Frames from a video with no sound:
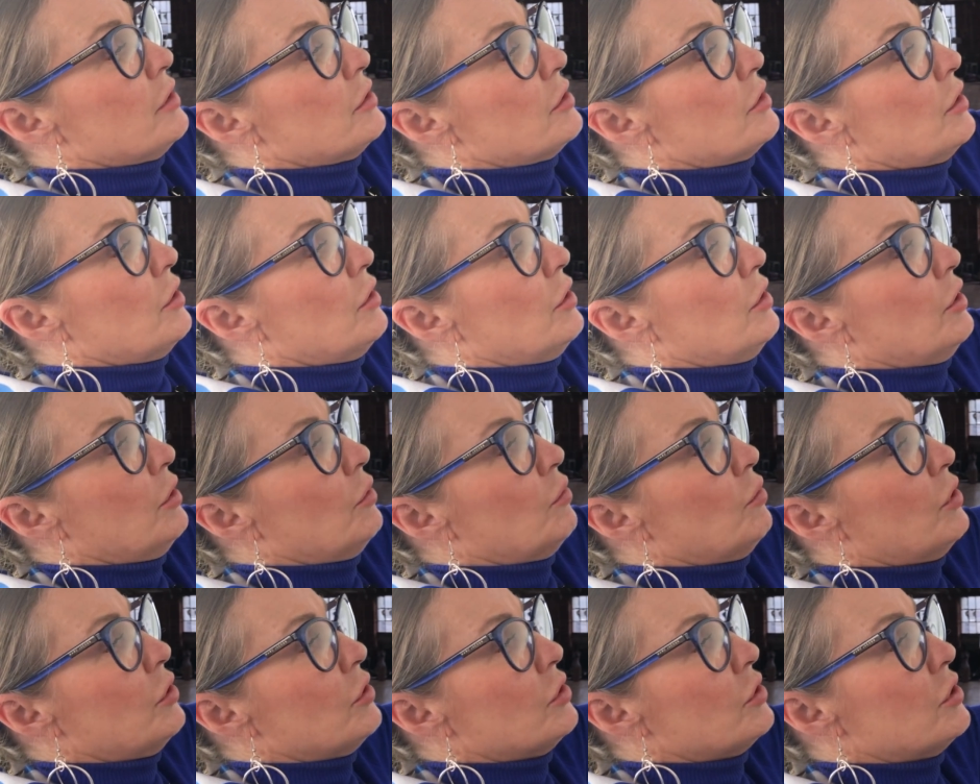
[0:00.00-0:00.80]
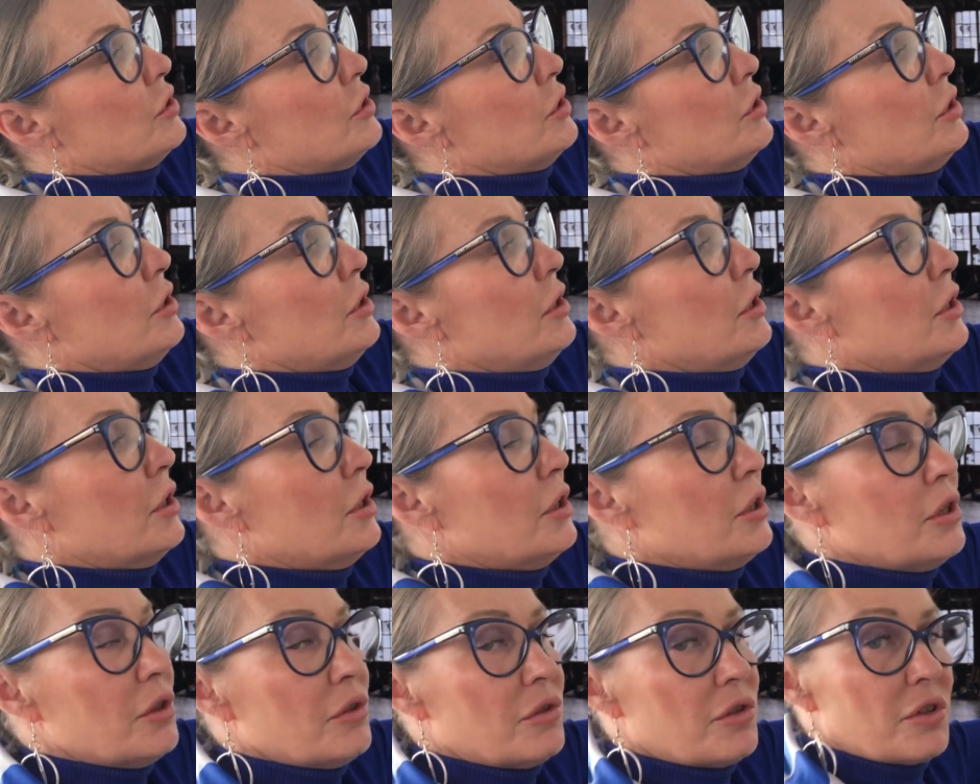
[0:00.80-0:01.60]
all at once, you can
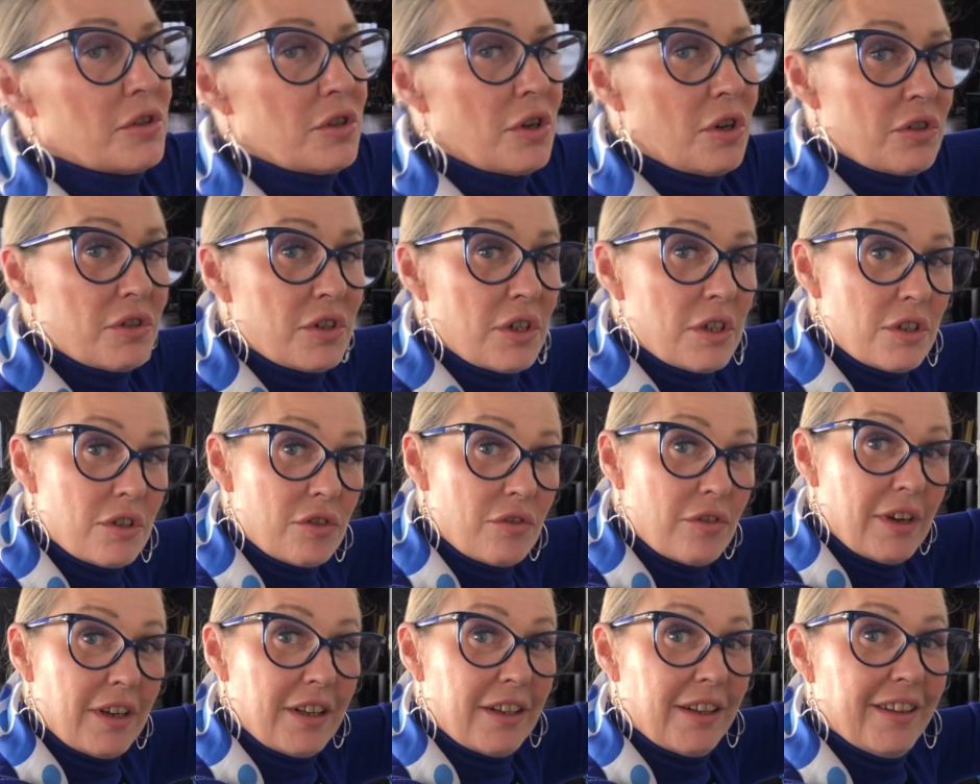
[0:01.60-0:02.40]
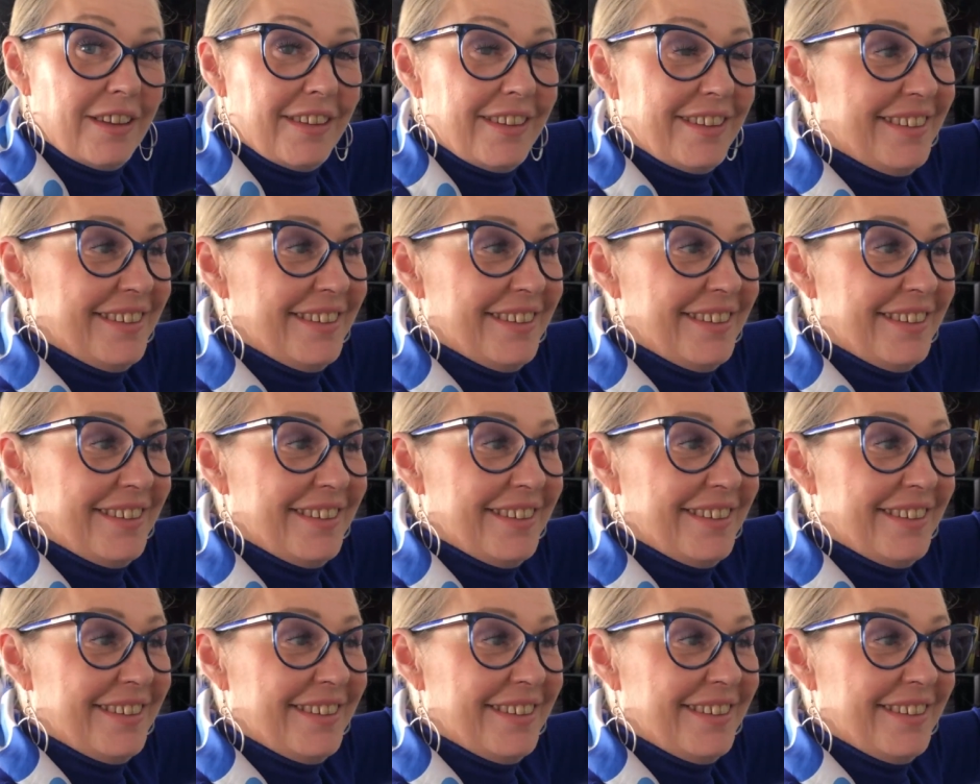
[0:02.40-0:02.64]
use a sausage griddle.